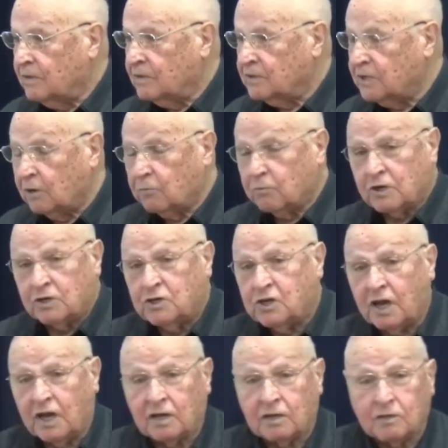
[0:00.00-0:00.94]
They were
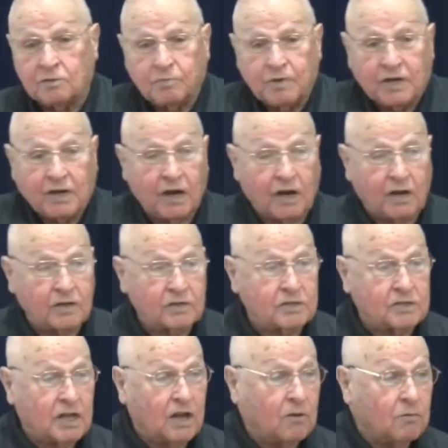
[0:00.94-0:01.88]
jailed
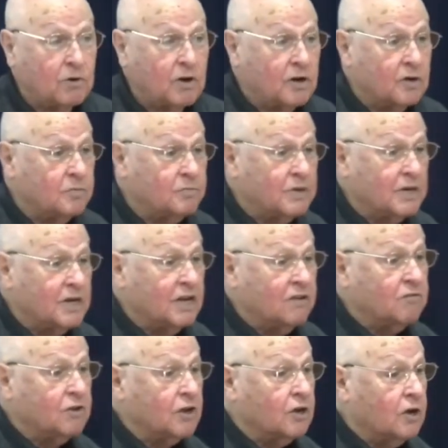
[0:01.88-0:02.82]
because they were
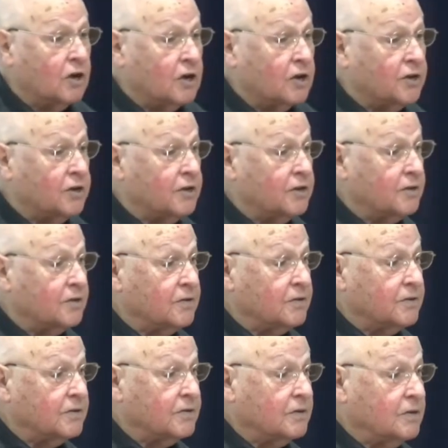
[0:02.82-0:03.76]
believing God.
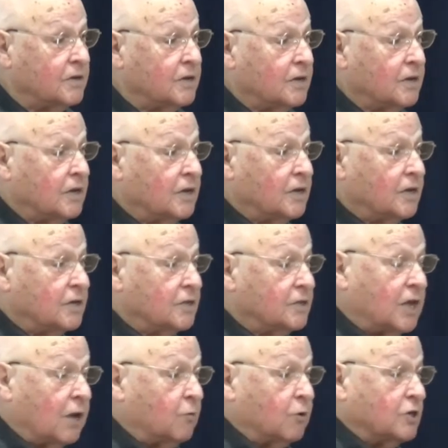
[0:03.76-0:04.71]

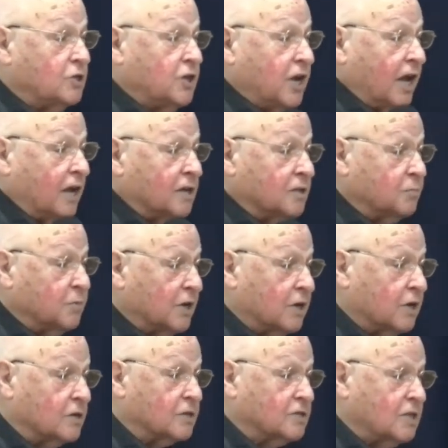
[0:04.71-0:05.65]
They were jailed
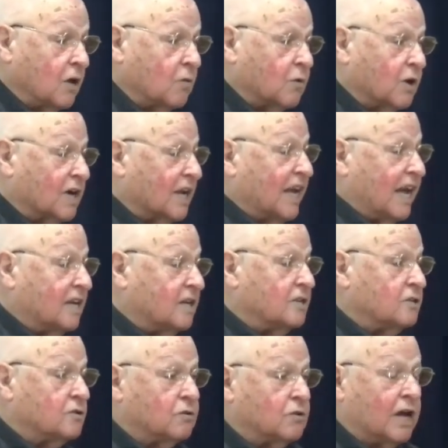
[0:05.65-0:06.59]
because they were
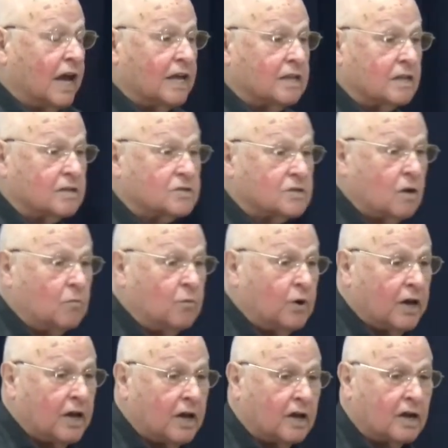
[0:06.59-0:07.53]
getting together
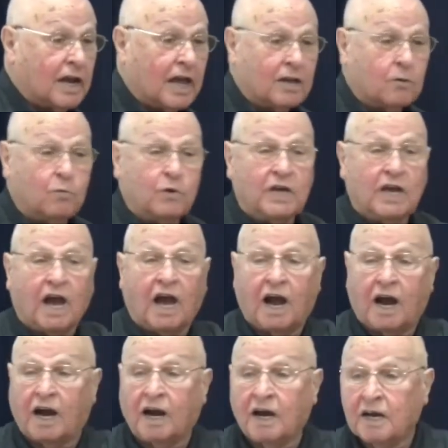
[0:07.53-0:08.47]
somewhere like we
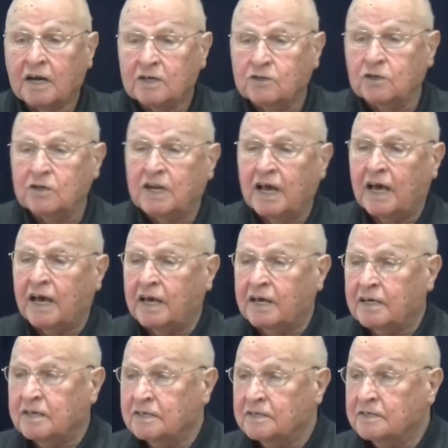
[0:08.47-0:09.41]
are
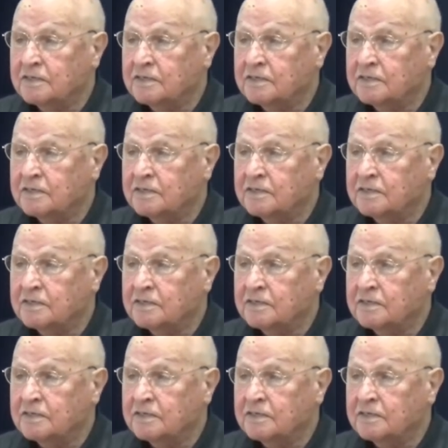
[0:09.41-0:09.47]
today.